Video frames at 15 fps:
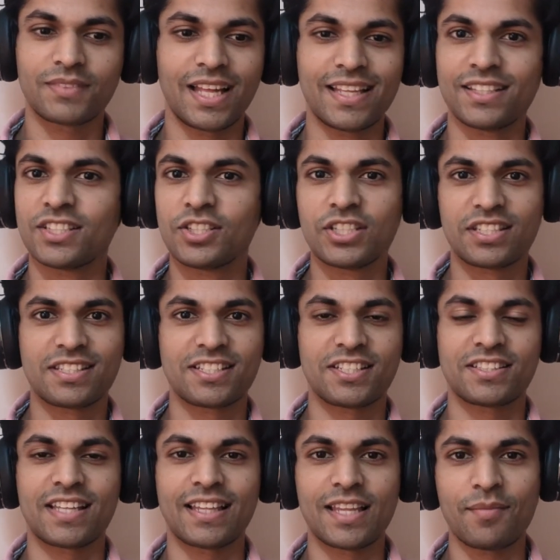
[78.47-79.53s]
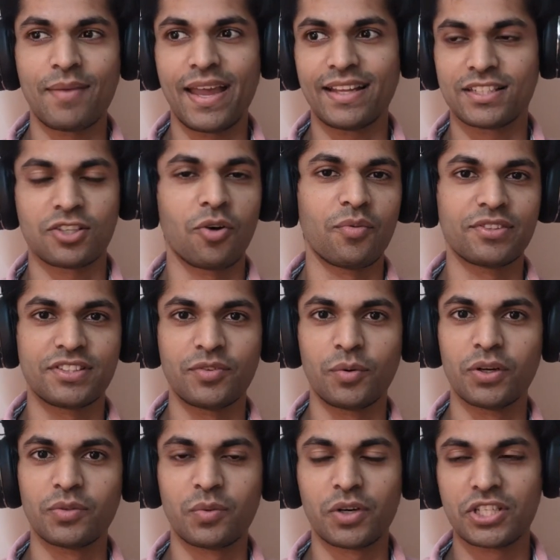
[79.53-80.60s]
the decisions that they made in obviously
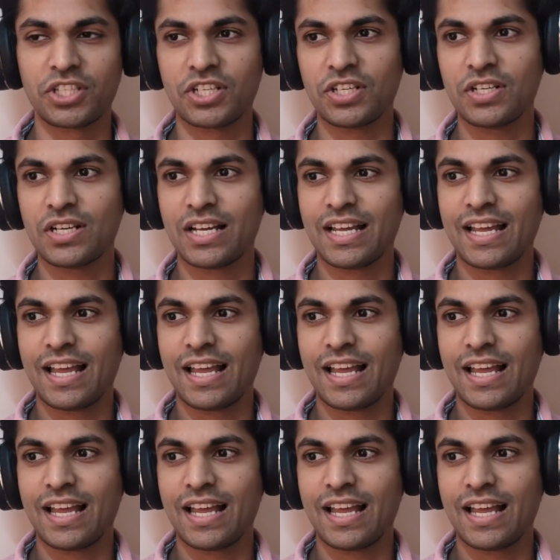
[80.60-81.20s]
World War II,